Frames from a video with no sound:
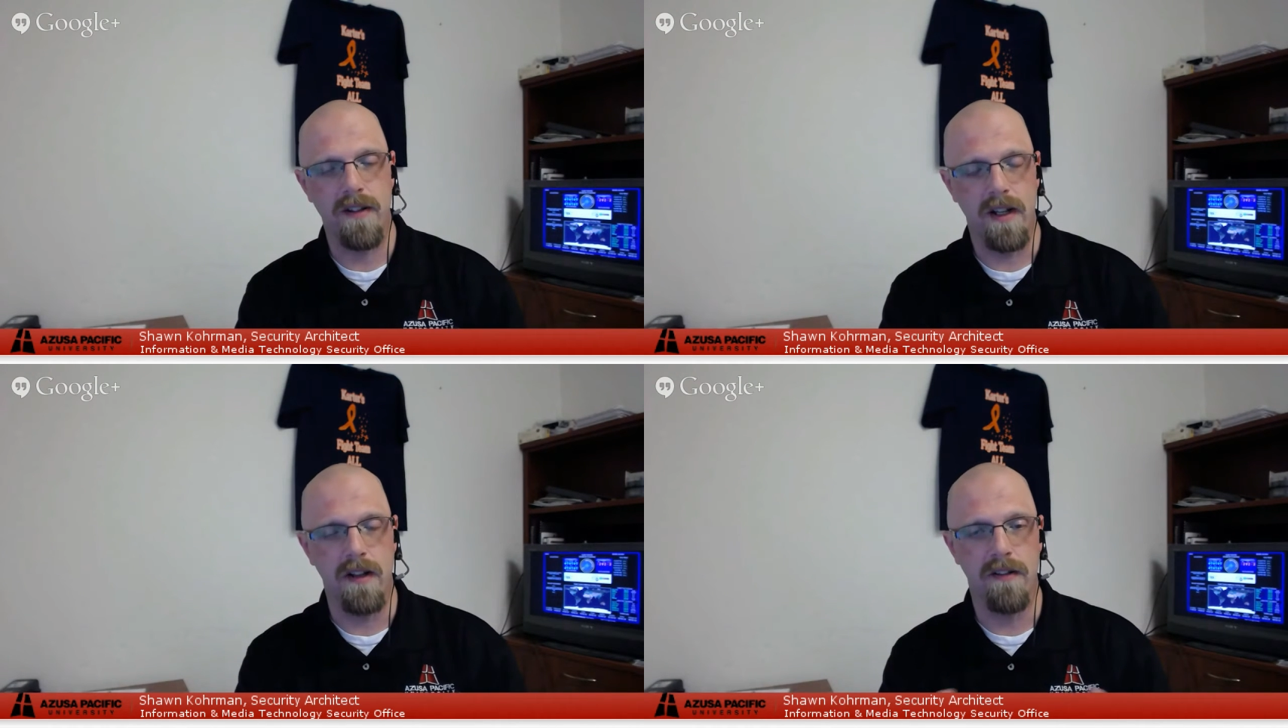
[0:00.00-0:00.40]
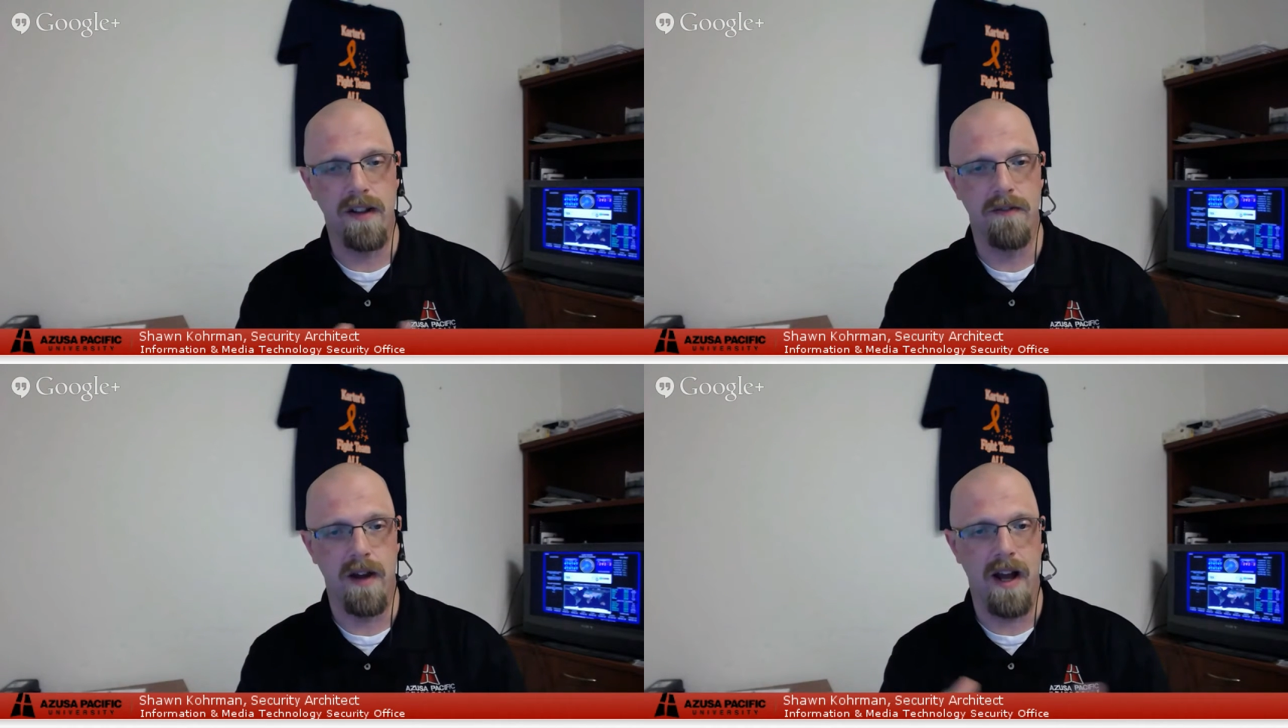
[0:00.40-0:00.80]
is
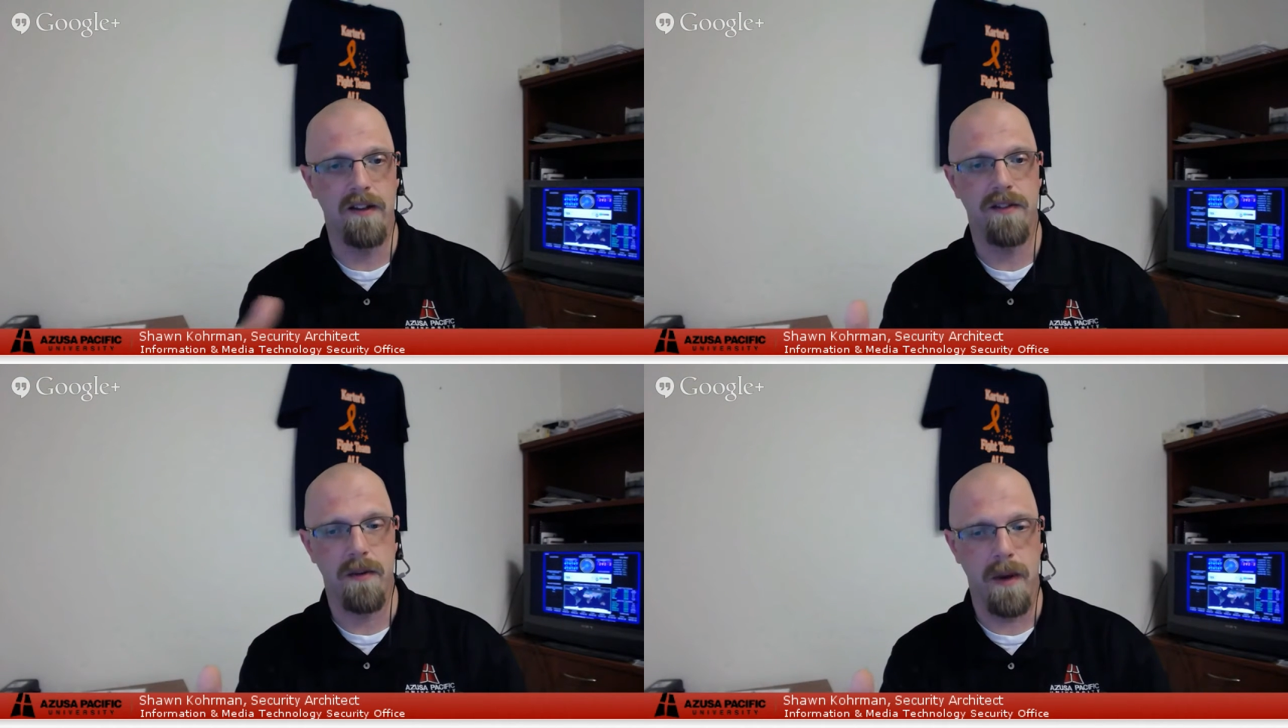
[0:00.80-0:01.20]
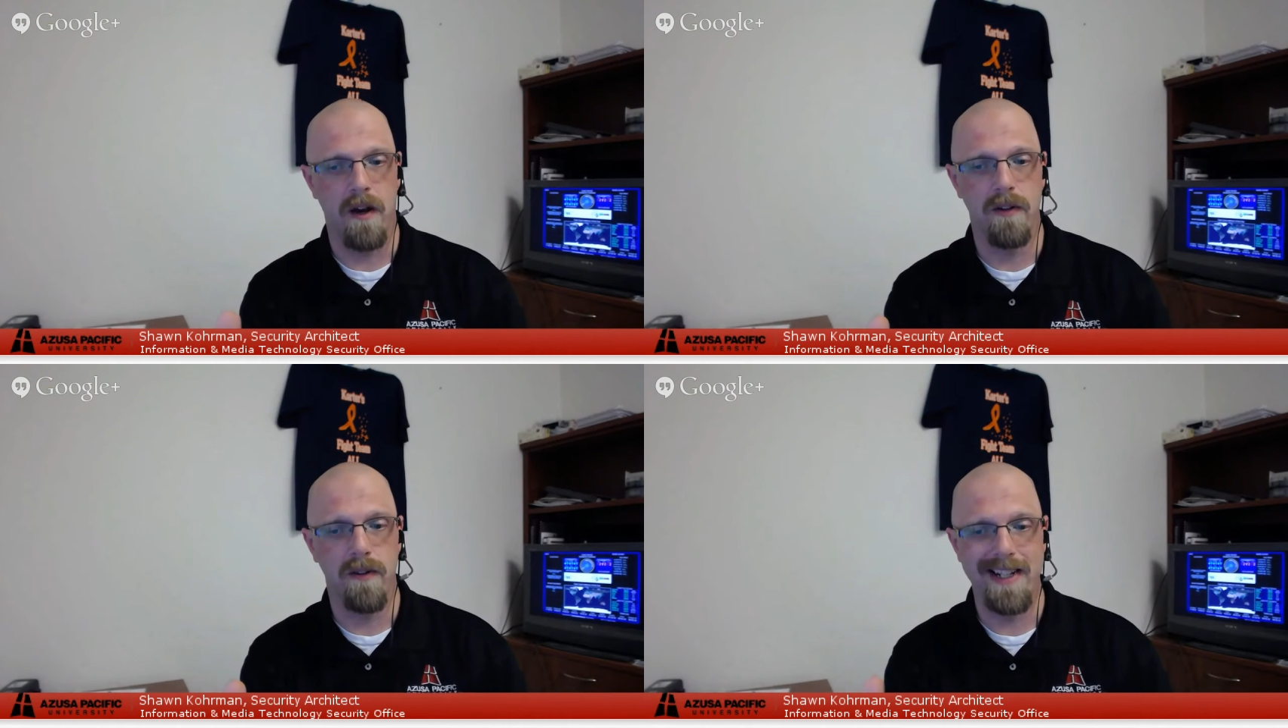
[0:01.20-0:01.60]
a vast
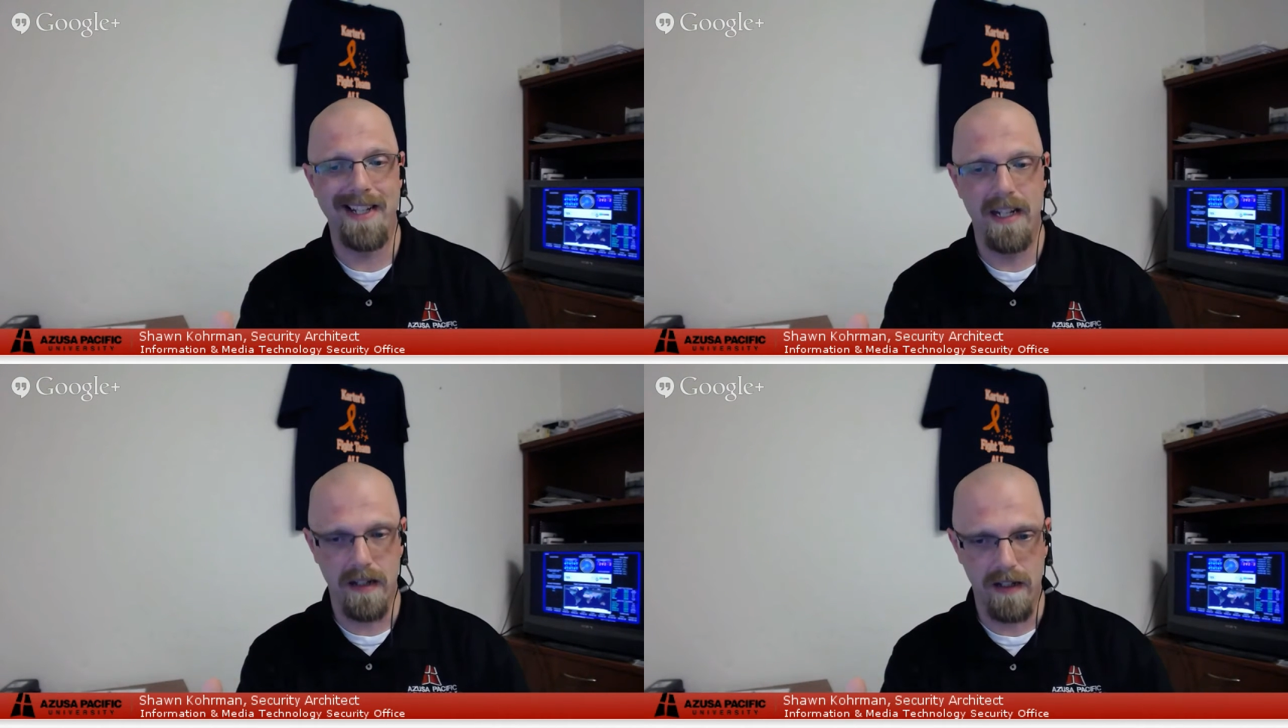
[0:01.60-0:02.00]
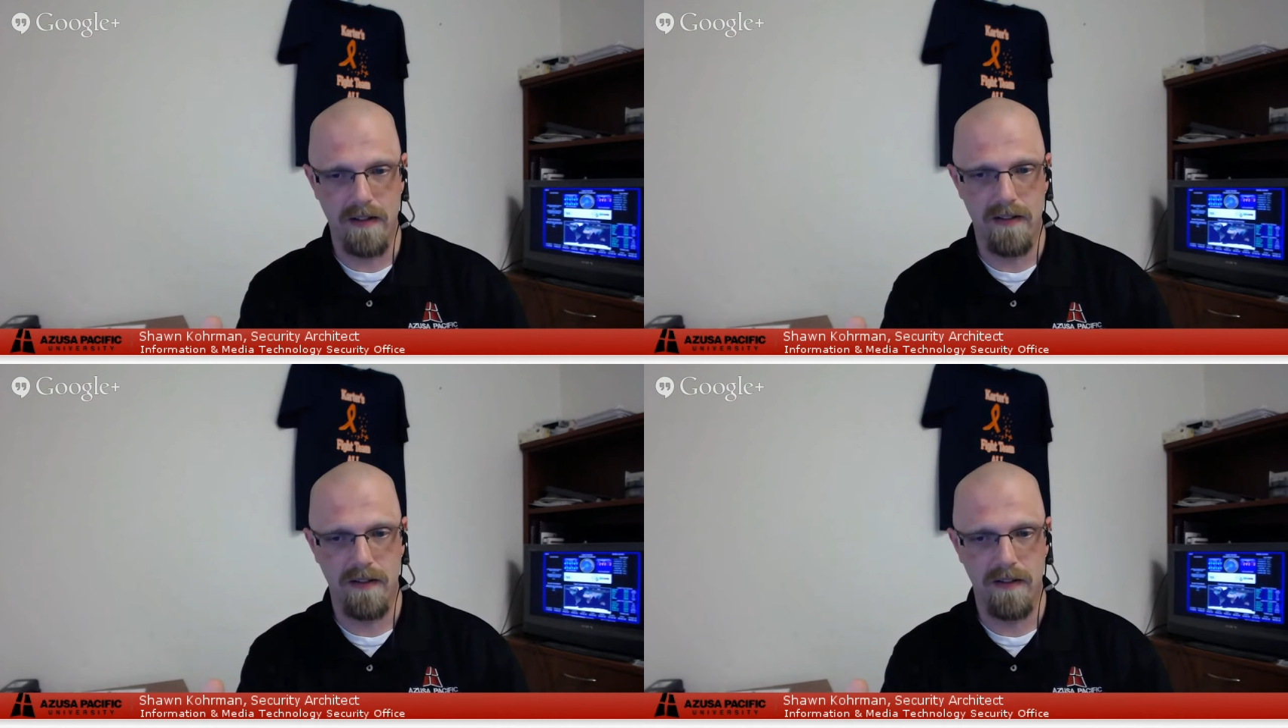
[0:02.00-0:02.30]
amount of identities